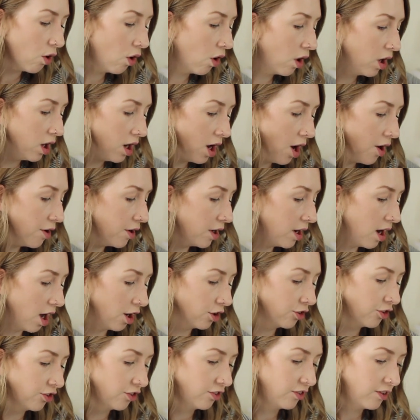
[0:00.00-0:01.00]
I got a load of
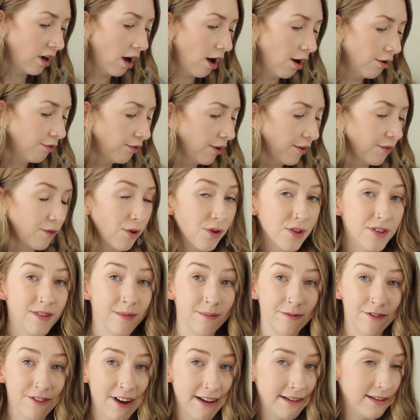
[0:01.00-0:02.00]
Lush stuff. I've got
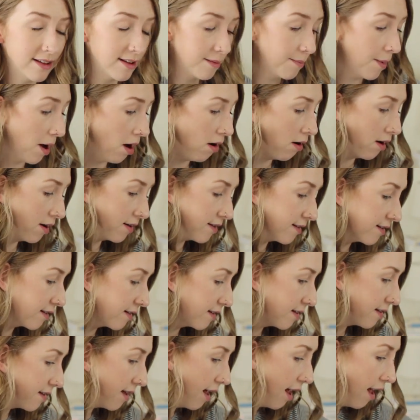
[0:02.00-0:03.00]
some face masks,
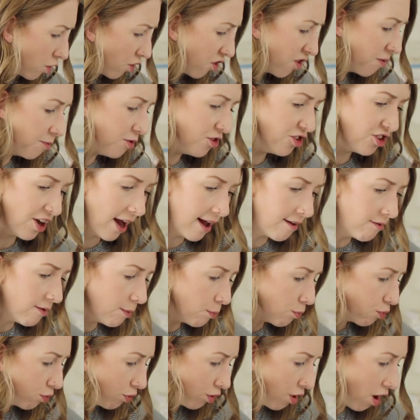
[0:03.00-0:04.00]
got some
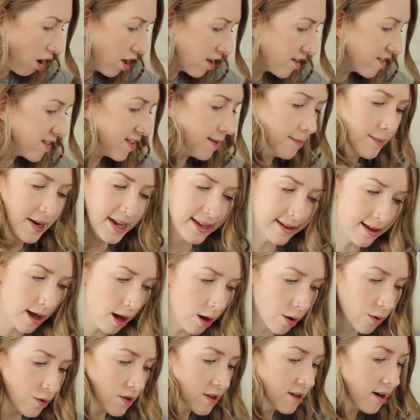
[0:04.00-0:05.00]
shaving products, some
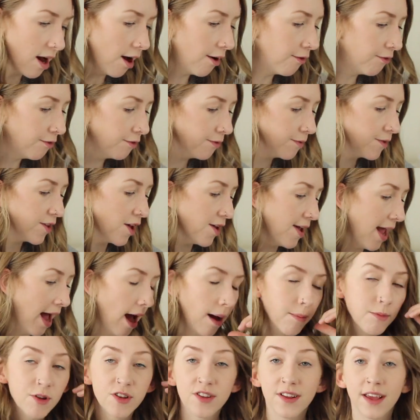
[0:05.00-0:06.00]
Lizelle stuff. So
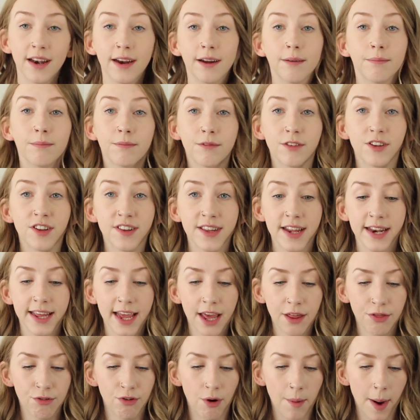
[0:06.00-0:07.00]
yeah, I'm just gonna
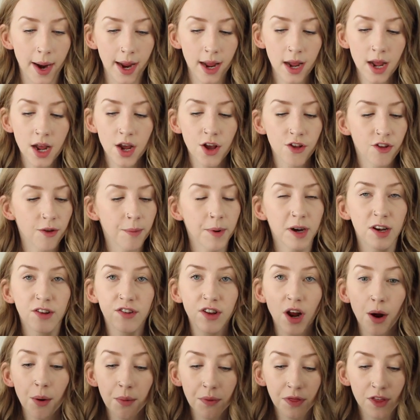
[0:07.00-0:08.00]
get through it. So I'm gonna
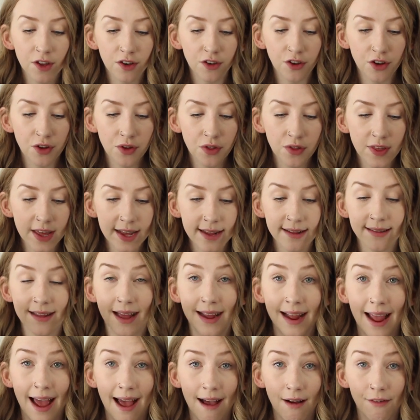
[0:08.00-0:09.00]
start with the two things
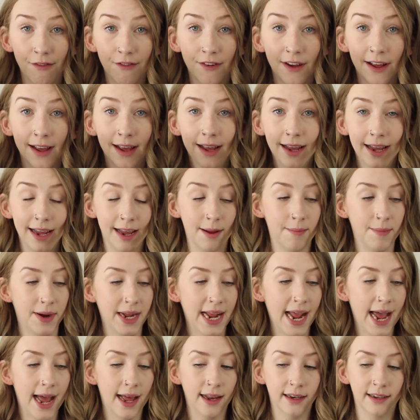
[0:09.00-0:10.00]
I have in my
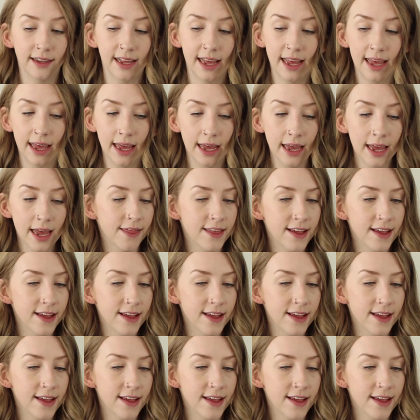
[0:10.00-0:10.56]
hand here.